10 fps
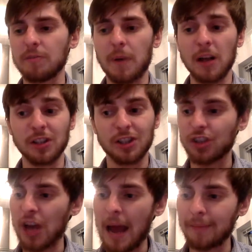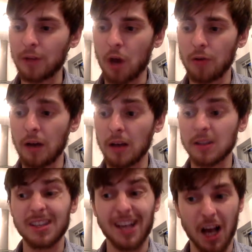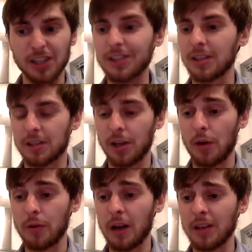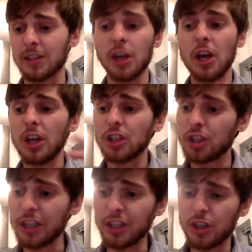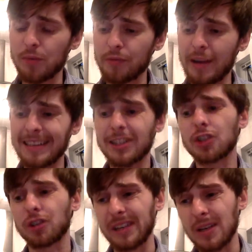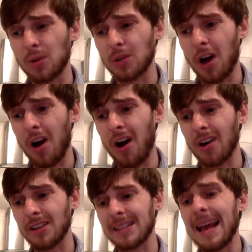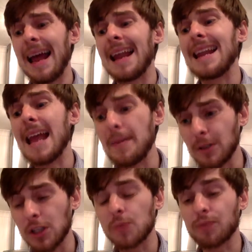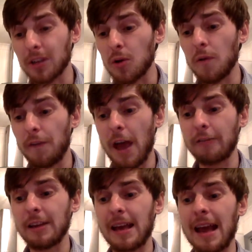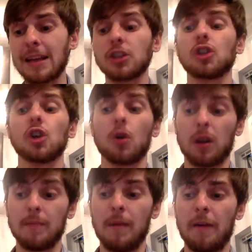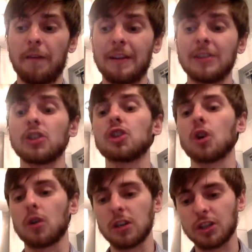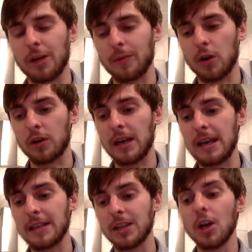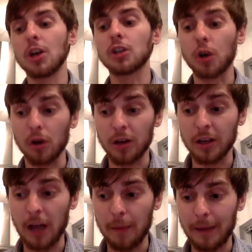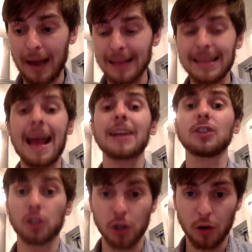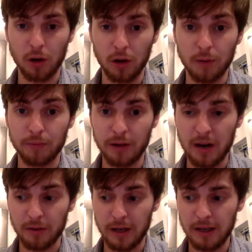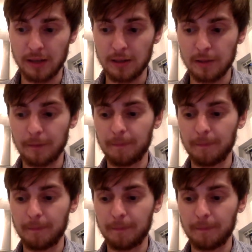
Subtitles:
buns, jam donuts, custard donuts, gingerbread, treacle tarts, lemon sprinkle fairy cakes, chocolate muffins, chocolate chip cookies, chocolate cupcakes and chocolate brownies.